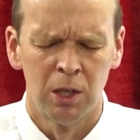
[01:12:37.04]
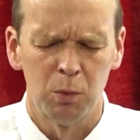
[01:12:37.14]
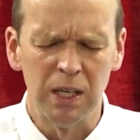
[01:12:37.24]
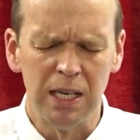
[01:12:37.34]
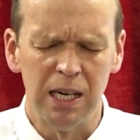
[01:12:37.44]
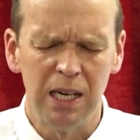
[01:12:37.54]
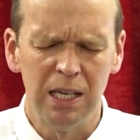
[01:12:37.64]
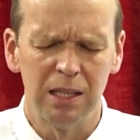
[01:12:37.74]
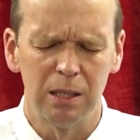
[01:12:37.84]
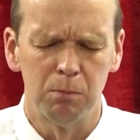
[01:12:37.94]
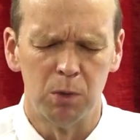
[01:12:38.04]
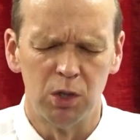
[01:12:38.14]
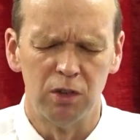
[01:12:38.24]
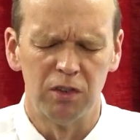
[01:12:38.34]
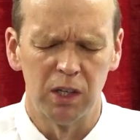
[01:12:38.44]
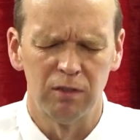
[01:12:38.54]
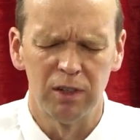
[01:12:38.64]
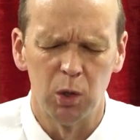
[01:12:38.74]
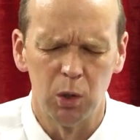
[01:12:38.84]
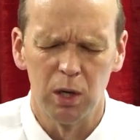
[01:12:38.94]
We need the moving of
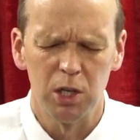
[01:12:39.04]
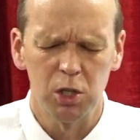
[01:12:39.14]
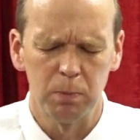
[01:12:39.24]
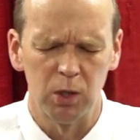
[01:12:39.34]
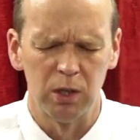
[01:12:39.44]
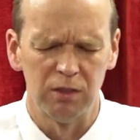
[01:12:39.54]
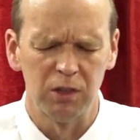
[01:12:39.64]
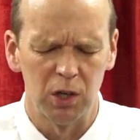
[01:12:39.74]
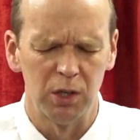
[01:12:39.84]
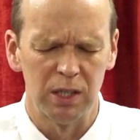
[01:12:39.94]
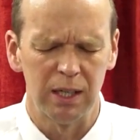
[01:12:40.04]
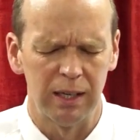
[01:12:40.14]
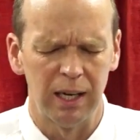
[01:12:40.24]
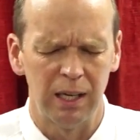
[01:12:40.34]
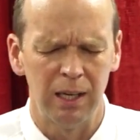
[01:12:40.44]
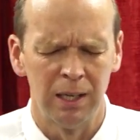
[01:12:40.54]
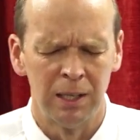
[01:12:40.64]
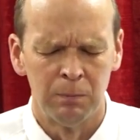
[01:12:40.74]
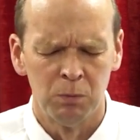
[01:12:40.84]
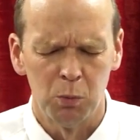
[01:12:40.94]
the Holy Spirit of God today.
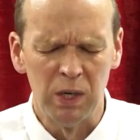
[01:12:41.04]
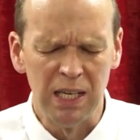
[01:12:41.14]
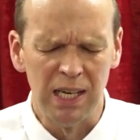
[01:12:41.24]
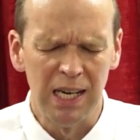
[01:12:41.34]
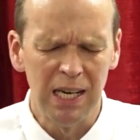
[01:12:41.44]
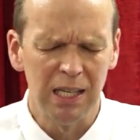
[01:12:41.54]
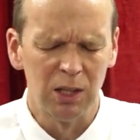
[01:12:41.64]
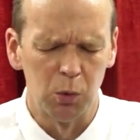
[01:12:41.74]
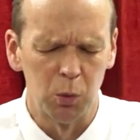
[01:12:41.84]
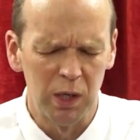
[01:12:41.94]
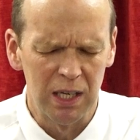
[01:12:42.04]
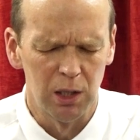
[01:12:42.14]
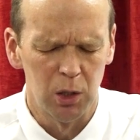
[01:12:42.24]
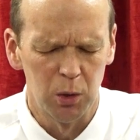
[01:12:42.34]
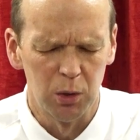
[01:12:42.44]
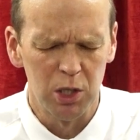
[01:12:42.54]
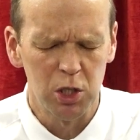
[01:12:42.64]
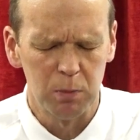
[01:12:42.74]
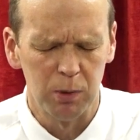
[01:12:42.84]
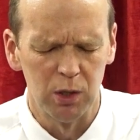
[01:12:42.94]
We need the real Holy
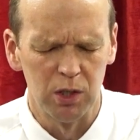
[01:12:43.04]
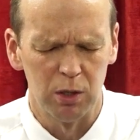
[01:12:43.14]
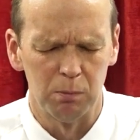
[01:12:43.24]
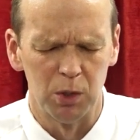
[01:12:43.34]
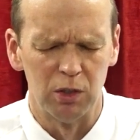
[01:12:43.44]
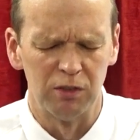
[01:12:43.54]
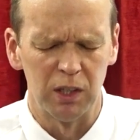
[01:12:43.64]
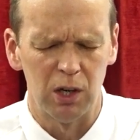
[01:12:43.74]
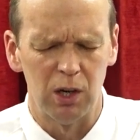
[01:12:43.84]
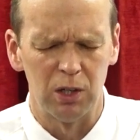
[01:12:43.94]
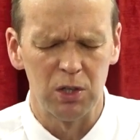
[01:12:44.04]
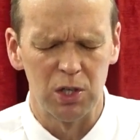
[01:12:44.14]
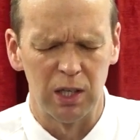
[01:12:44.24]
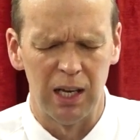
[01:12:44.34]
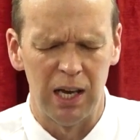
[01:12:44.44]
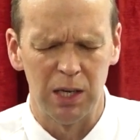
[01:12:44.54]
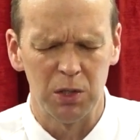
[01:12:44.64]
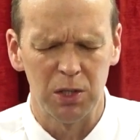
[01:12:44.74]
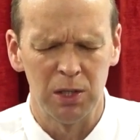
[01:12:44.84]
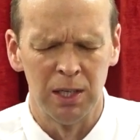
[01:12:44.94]
Spirit to move in hearts and
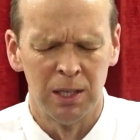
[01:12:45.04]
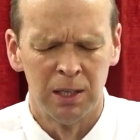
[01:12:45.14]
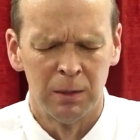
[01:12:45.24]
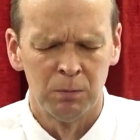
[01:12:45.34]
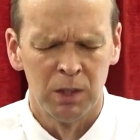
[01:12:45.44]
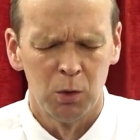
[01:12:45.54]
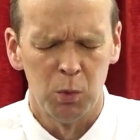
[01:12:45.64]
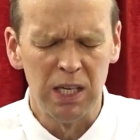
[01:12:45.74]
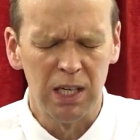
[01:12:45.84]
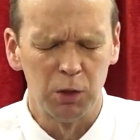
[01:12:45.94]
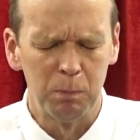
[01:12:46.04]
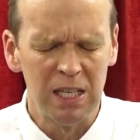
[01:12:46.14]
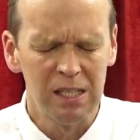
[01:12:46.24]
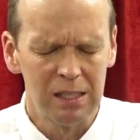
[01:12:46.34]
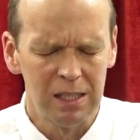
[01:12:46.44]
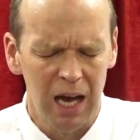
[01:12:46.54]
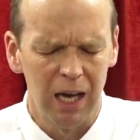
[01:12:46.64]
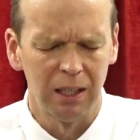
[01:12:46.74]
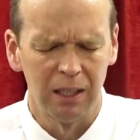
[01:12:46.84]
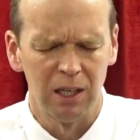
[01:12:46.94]
lives. We could be
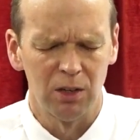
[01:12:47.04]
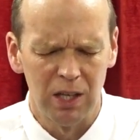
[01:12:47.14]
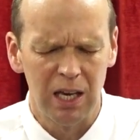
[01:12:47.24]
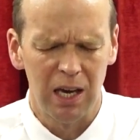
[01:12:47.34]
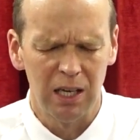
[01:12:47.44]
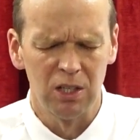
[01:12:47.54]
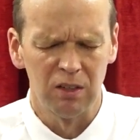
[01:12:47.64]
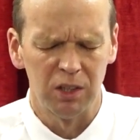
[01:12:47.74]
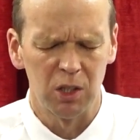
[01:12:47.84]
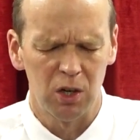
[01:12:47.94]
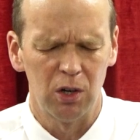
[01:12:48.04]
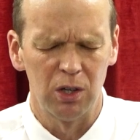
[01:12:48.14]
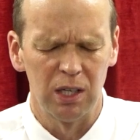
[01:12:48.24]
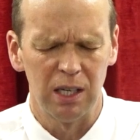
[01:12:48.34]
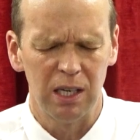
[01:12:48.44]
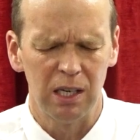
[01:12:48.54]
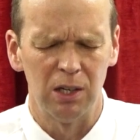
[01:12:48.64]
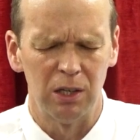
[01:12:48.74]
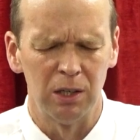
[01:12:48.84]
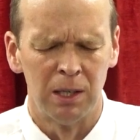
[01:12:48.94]
standing on the edge of eternity
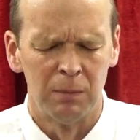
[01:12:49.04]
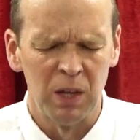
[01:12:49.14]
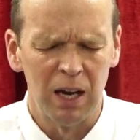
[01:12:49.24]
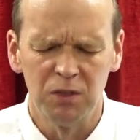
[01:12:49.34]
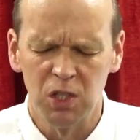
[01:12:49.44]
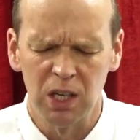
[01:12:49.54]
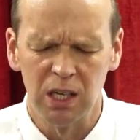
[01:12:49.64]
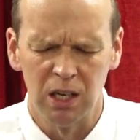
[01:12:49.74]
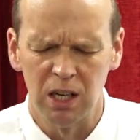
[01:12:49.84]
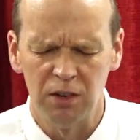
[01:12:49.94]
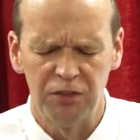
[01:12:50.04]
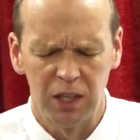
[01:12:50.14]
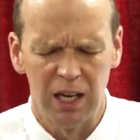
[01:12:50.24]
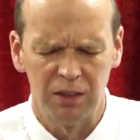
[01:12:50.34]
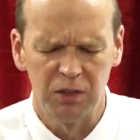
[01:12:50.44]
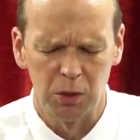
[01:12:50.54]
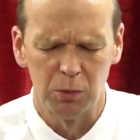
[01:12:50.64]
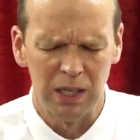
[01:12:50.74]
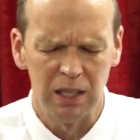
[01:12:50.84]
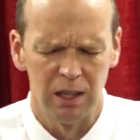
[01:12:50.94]
here. I've seen enough in life to
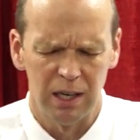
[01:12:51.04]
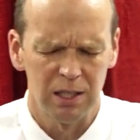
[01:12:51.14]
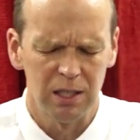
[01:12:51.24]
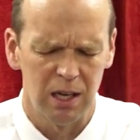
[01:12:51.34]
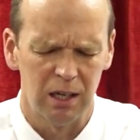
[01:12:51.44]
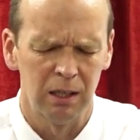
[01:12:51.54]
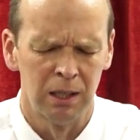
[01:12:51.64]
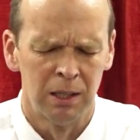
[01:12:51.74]
realize that.